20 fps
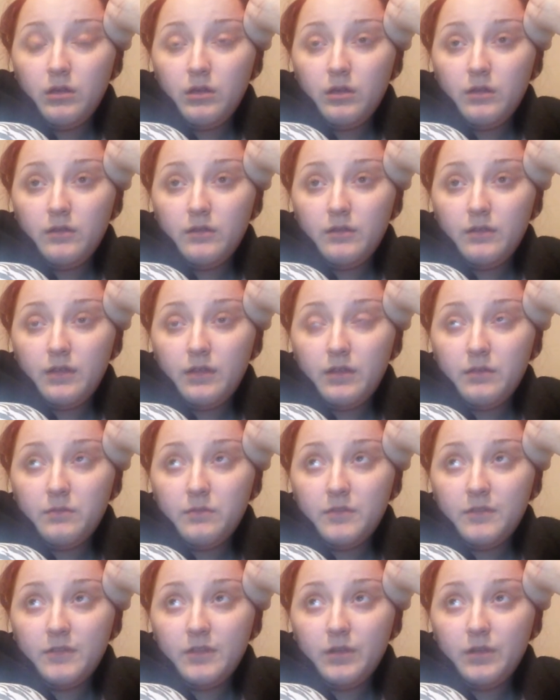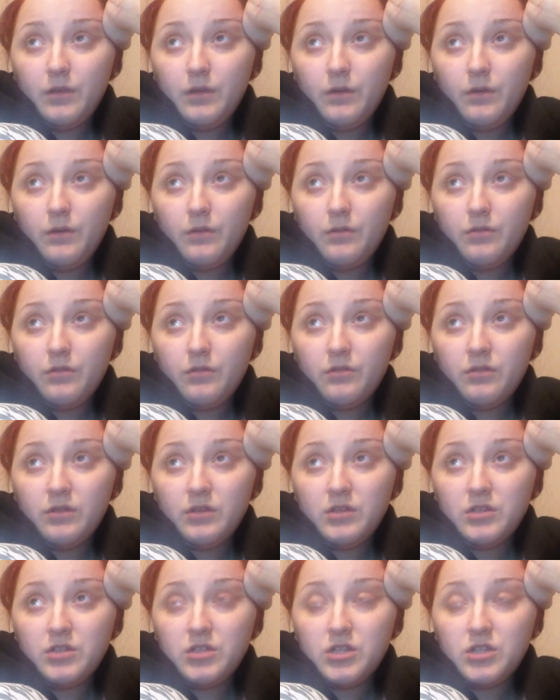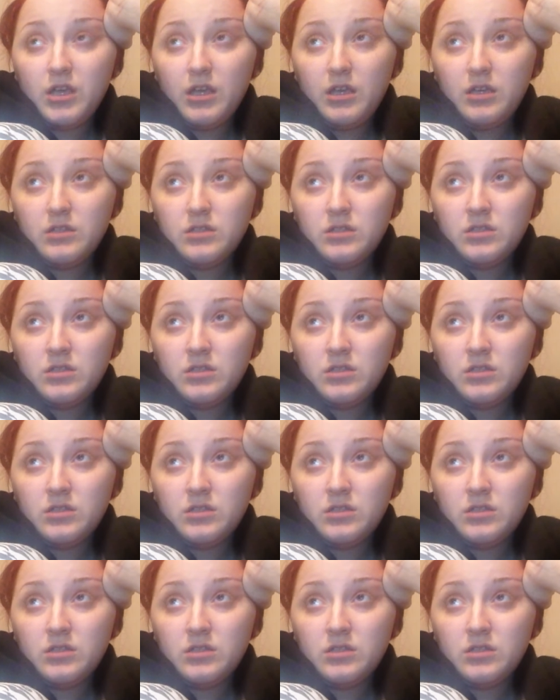instead I'm still going through this shit.